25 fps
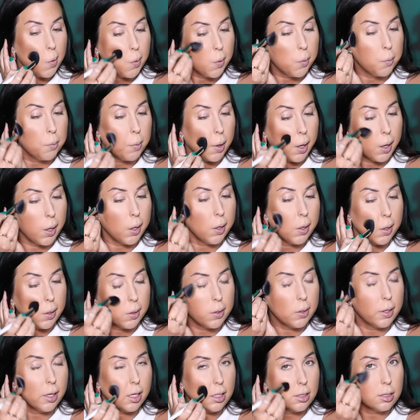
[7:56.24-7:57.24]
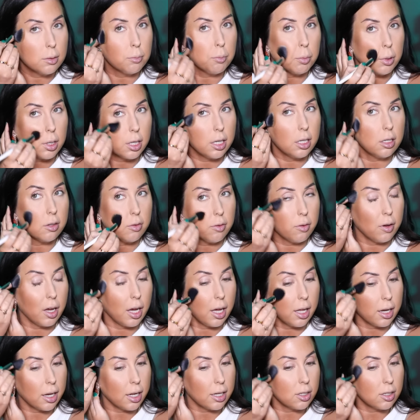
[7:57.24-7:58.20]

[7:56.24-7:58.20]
but it does blend fine.